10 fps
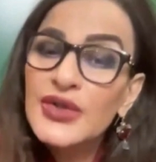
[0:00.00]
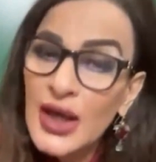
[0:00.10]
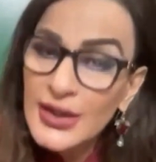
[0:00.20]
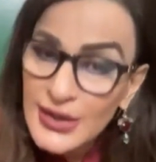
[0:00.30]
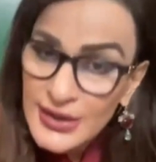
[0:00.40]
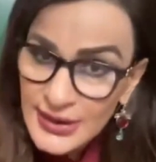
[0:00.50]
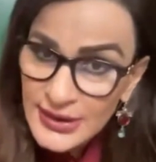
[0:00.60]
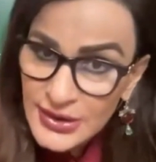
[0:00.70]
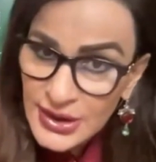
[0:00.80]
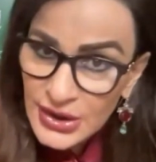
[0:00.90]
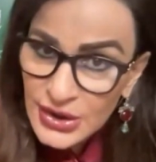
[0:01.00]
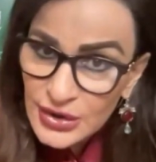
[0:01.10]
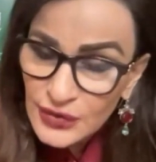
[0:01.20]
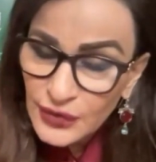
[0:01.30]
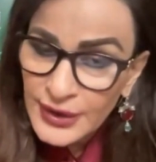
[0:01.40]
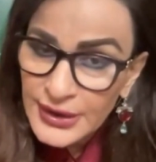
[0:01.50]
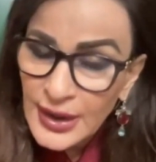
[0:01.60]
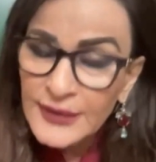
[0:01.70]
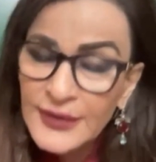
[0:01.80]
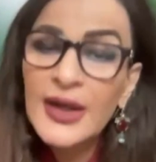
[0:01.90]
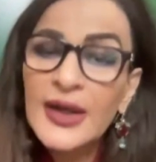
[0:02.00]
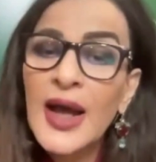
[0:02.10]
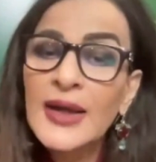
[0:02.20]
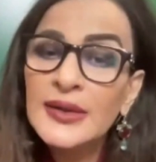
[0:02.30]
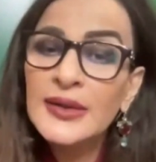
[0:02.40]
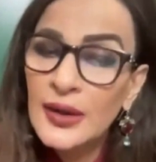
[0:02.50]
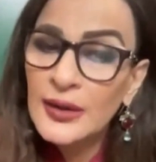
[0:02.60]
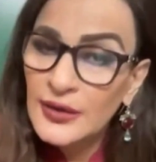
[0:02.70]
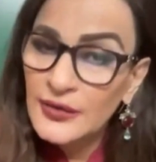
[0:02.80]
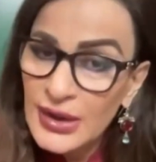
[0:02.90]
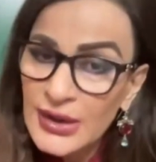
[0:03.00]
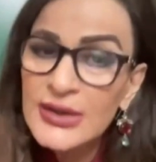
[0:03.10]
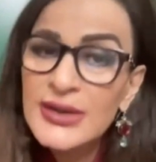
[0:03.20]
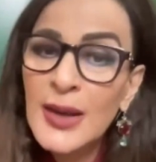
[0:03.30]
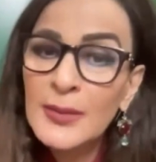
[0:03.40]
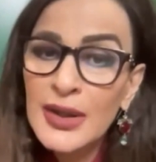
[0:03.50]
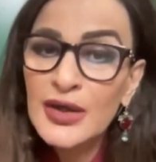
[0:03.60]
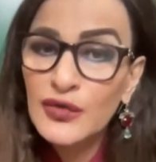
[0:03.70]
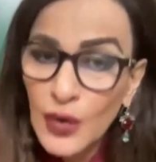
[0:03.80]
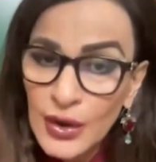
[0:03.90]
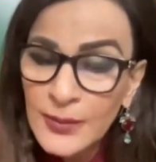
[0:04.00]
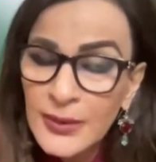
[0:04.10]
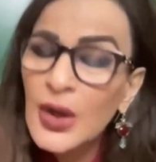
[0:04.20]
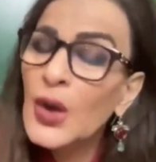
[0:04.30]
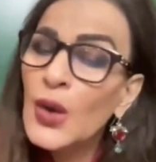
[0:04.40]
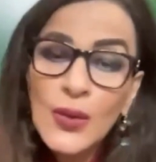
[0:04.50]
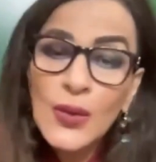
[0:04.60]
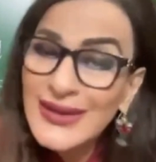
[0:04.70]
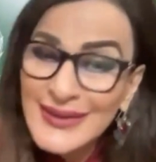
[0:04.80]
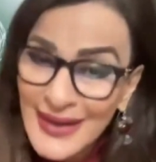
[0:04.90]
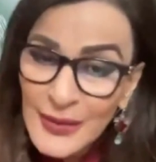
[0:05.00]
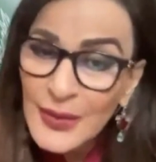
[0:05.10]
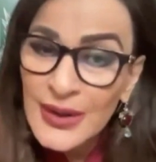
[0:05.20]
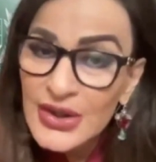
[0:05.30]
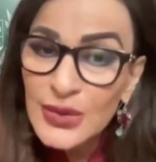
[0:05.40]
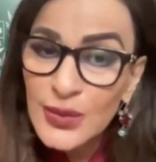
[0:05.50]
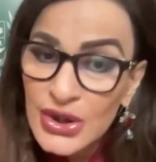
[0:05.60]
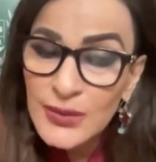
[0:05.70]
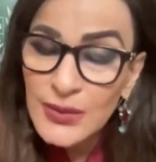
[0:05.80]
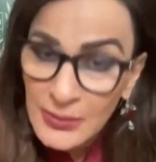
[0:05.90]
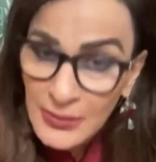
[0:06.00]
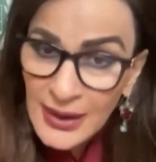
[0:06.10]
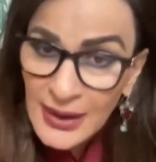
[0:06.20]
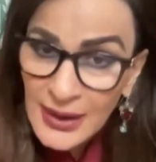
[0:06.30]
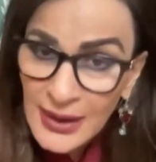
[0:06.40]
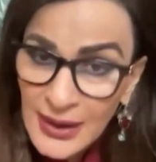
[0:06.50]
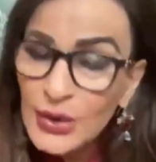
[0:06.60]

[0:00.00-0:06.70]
the charging stations for it are there, and the vehicles are made affordable, only then will a switch be made.